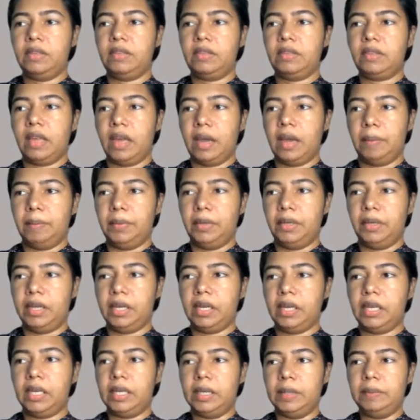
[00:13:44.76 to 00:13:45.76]

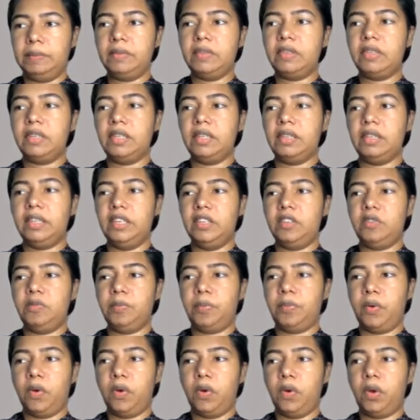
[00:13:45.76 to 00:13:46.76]
Sometimes these
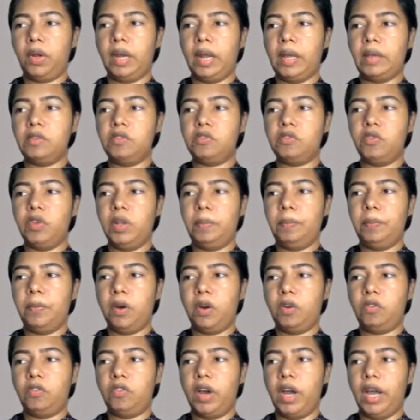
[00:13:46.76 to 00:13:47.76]
programs will
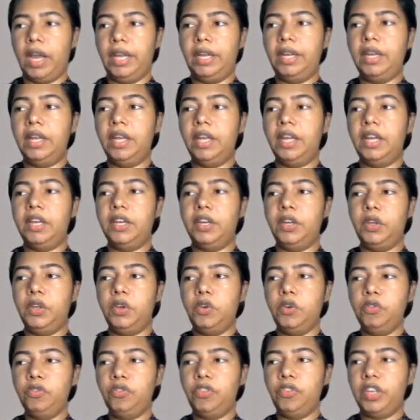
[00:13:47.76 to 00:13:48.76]
provide
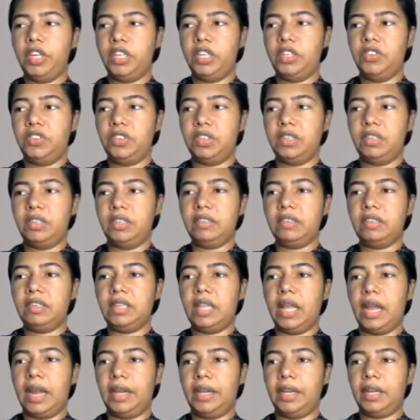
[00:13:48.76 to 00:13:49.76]
new features
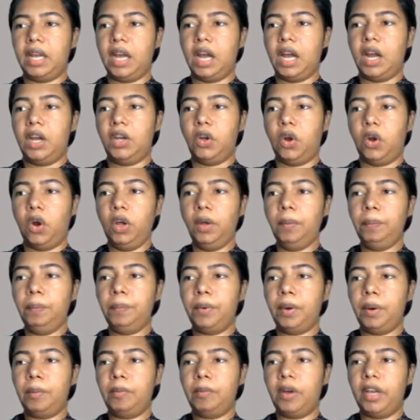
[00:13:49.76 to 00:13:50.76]
that are not
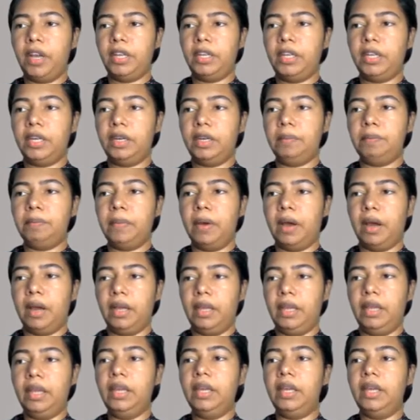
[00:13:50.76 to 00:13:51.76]
provided
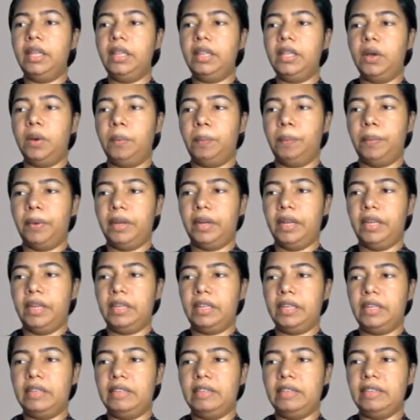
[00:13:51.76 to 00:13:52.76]
by the
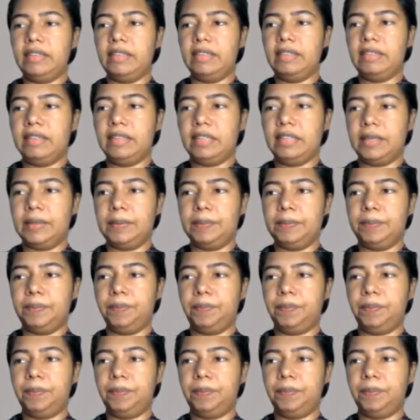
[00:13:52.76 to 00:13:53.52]
operating system.